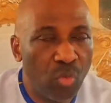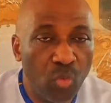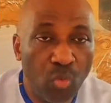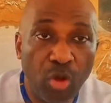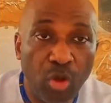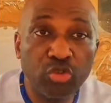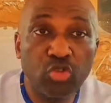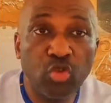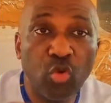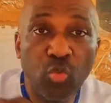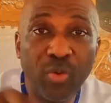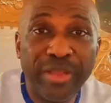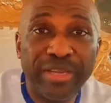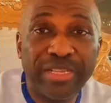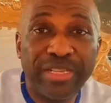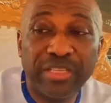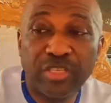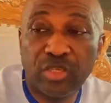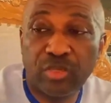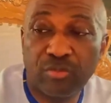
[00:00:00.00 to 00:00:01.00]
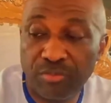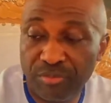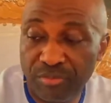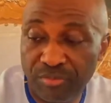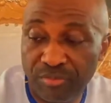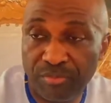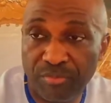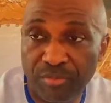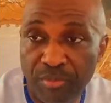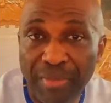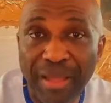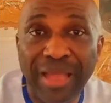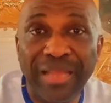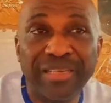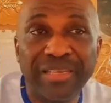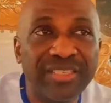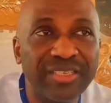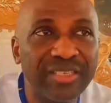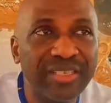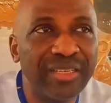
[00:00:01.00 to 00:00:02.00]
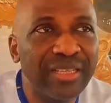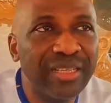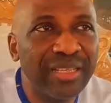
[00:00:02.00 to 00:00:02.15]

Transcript: want to win this match,